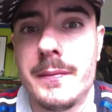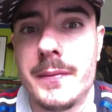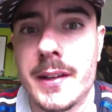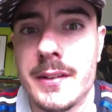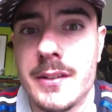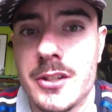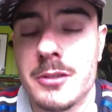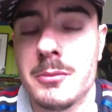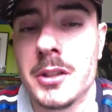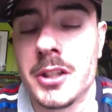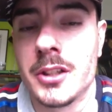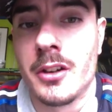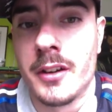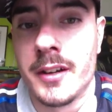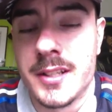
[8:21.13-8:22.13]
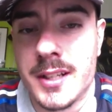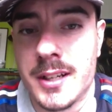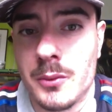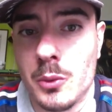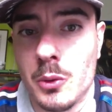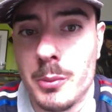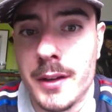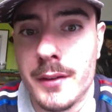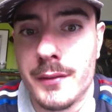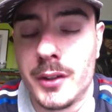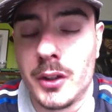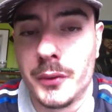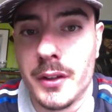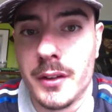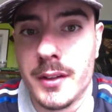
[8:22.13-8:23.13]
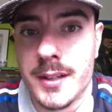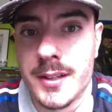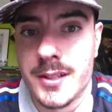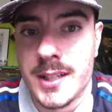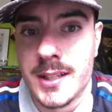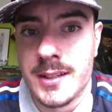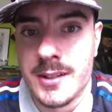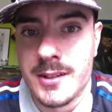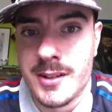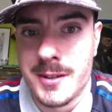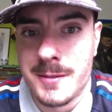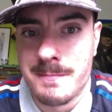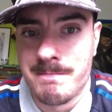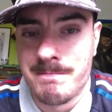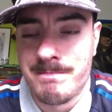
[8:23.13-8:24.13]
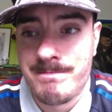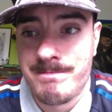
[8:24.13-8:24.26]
And some other guys that will be involved in this. And um,